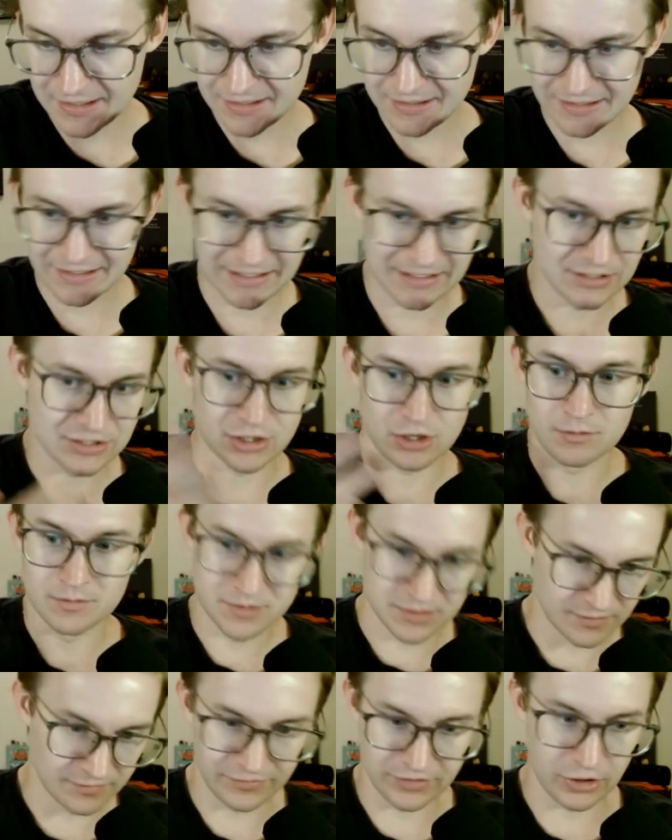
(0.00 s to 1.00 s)
in terms
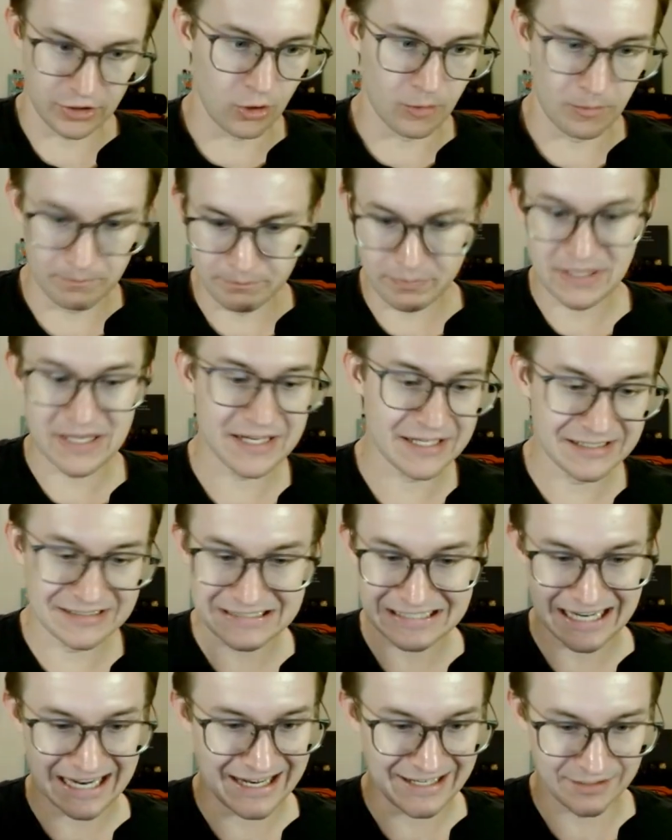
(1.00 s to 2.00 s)
of, you know, big
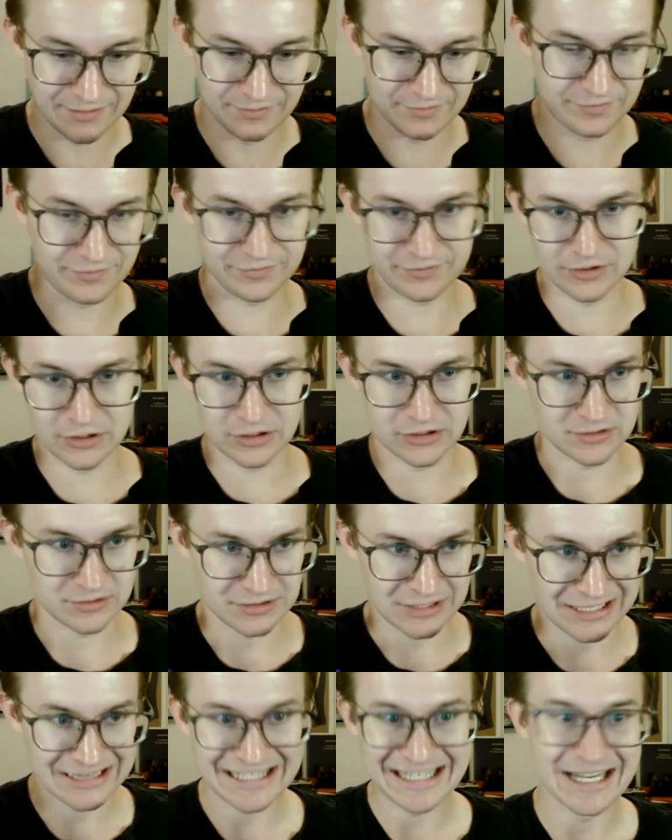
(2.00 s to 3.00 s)
kind of
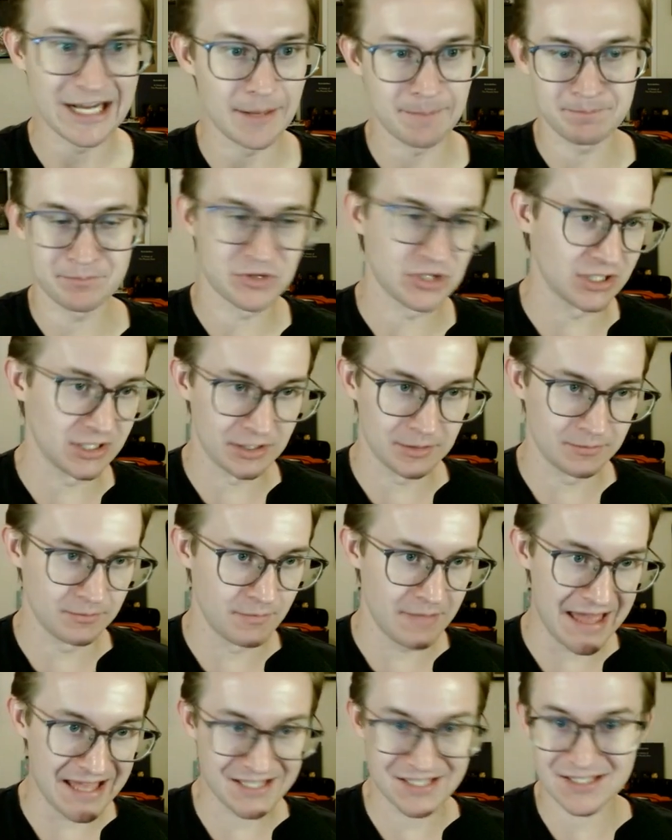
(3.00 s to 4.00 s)
clean up the
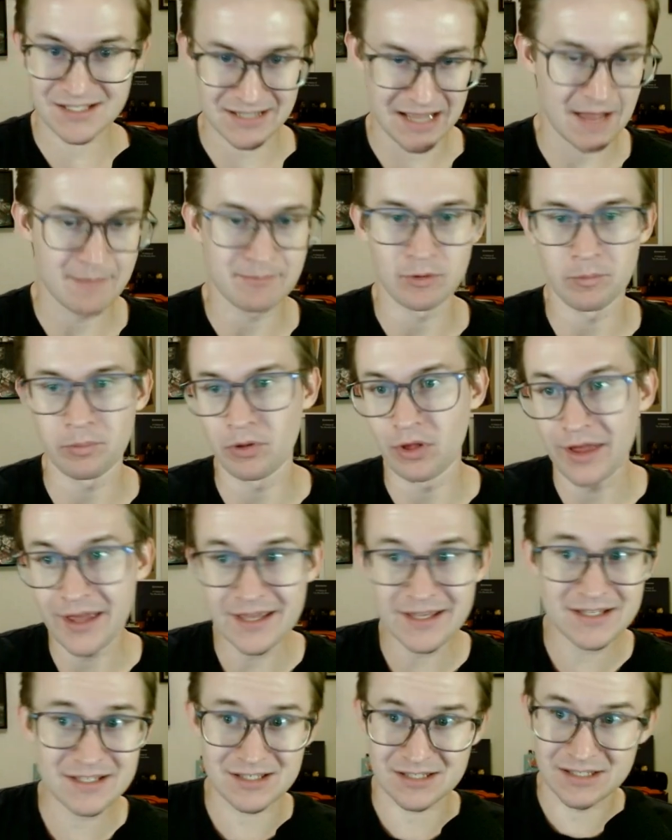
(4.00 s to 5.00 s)
mess type of
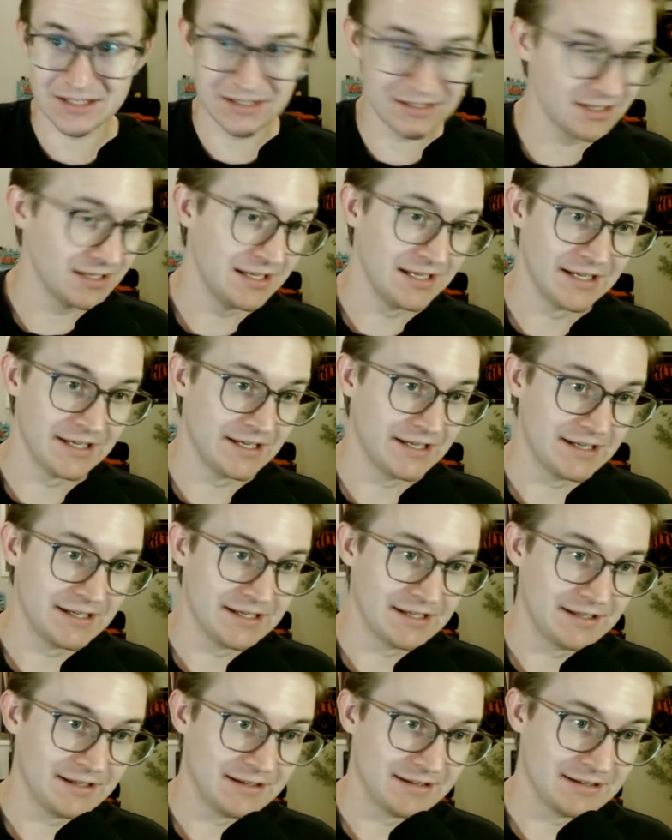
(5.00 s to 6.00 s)
plays, and
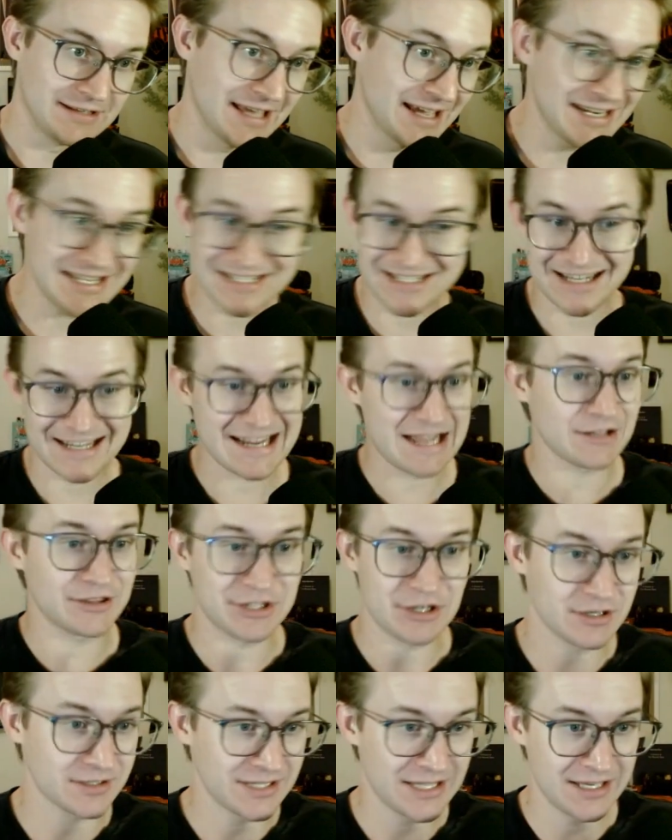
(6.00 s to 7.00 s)
yet he's not out
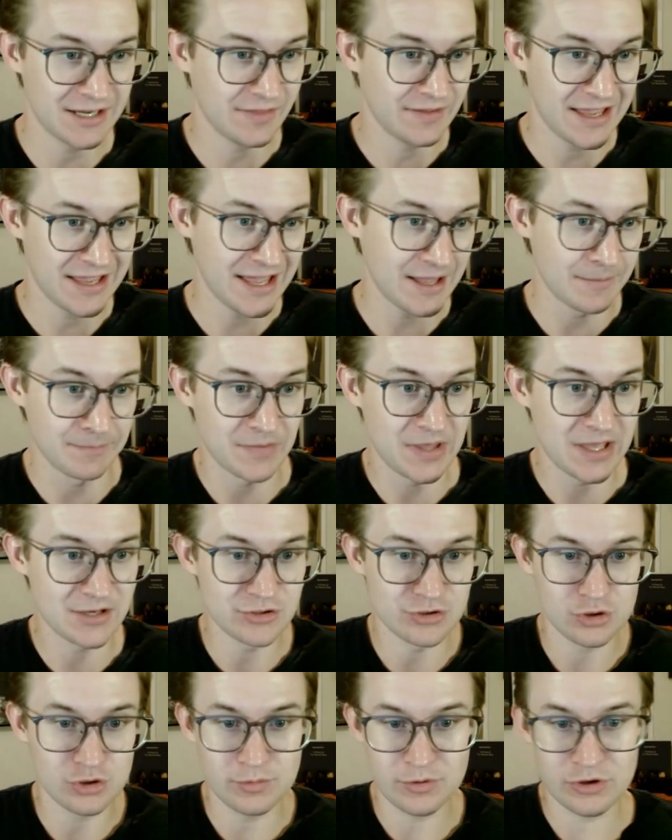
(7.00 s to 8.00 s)
there at the end of the game. And
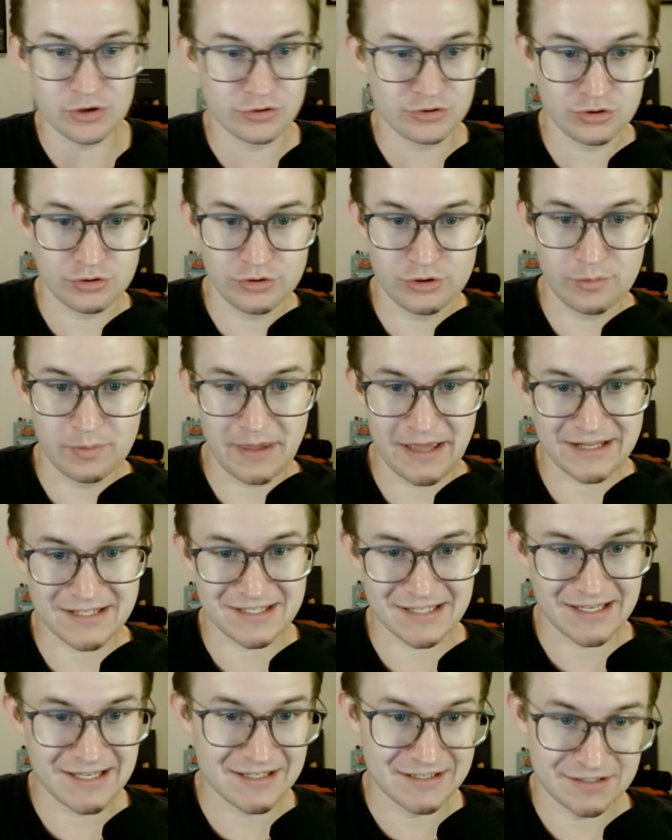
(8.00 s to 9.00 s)
Drew Eubanks
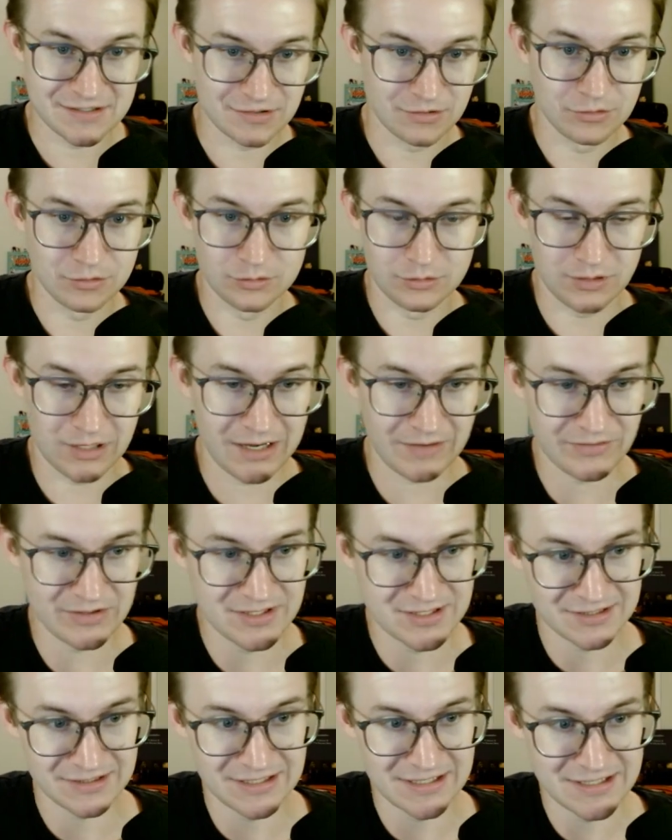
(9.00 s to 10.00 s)
is, who
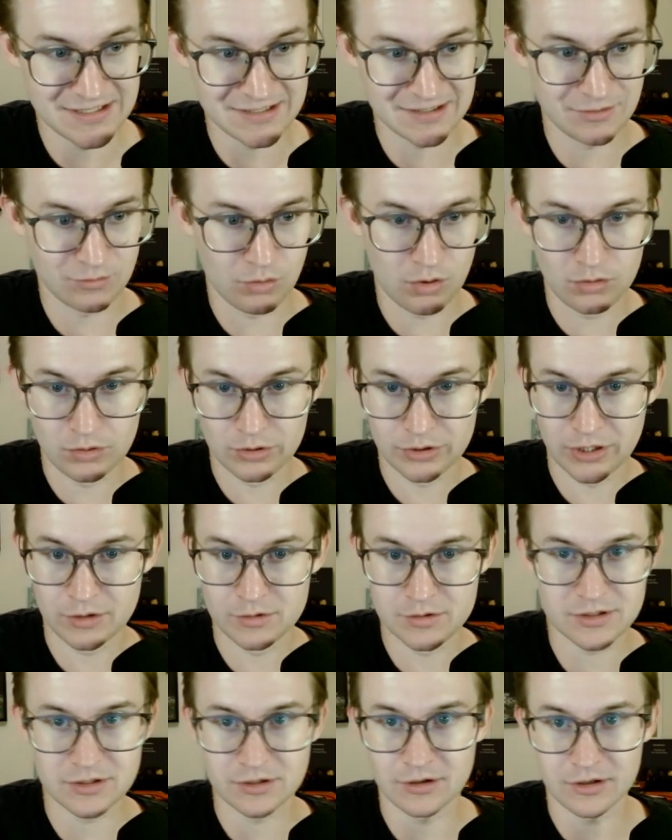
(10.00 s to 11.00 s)
obviously is a roller
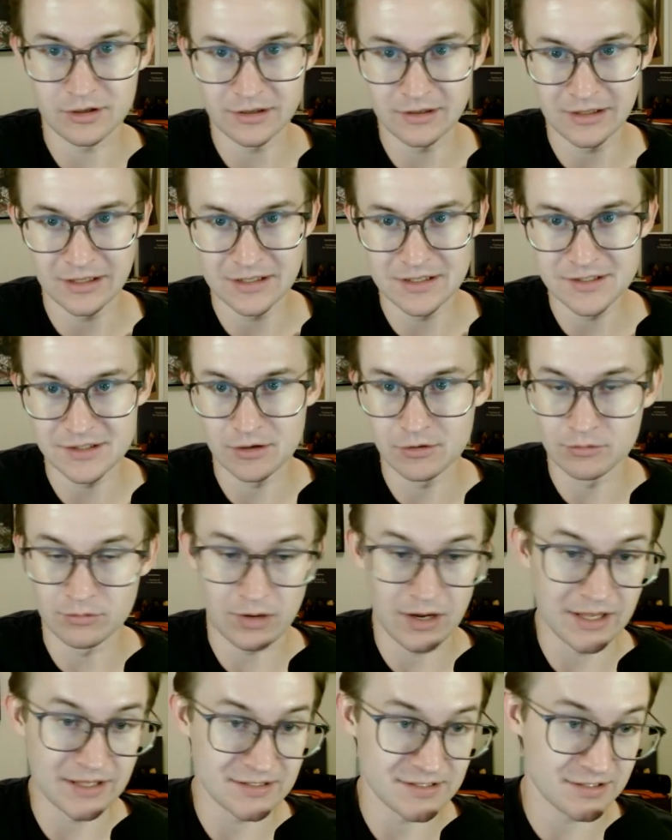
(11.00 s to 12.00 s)
coaster in his own
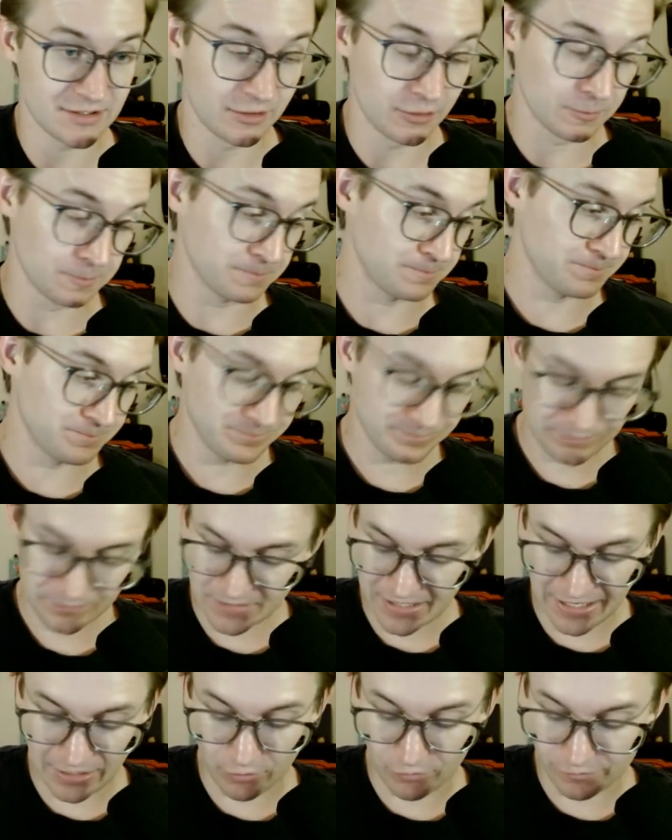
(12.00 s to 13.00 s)
right. So
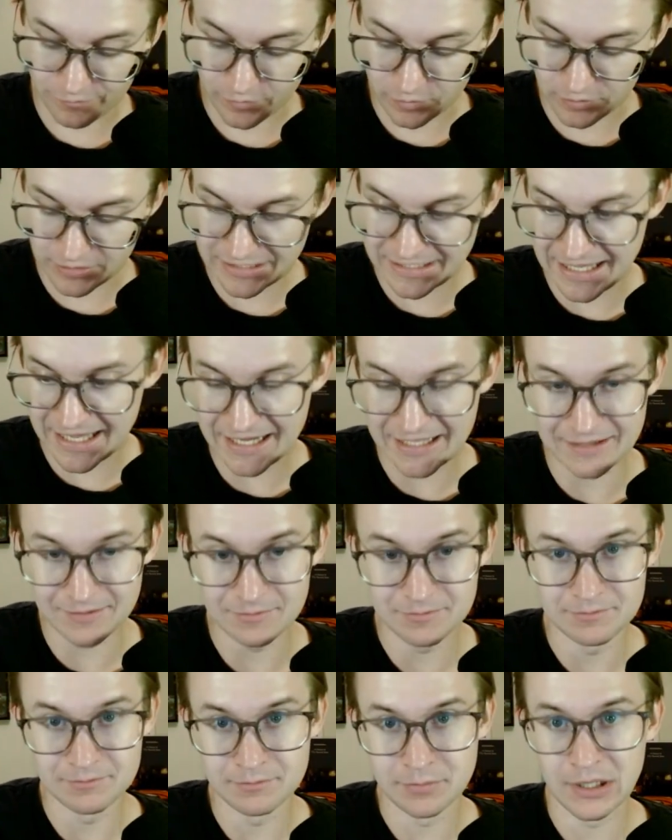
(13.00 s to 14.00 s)
I don't fully get it,
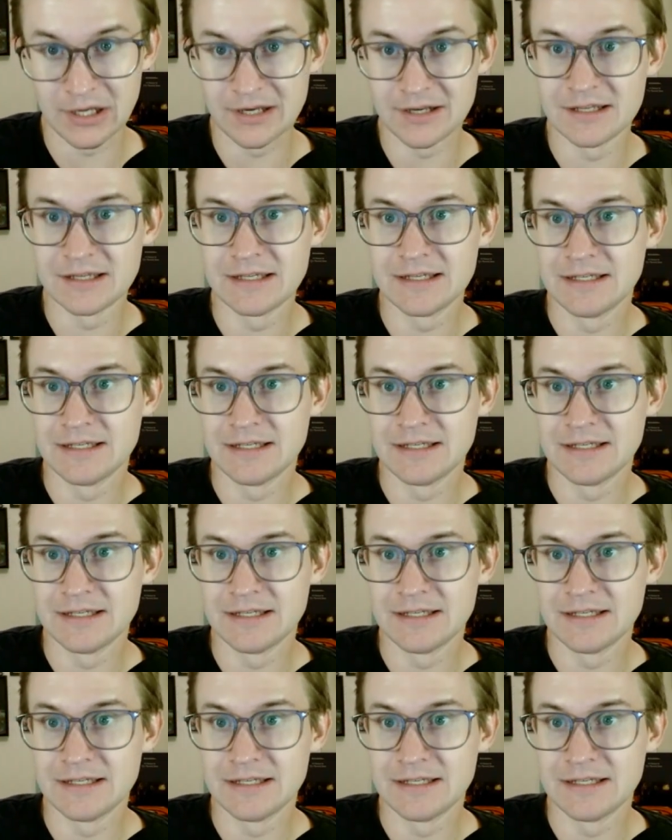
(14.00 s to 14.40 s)
but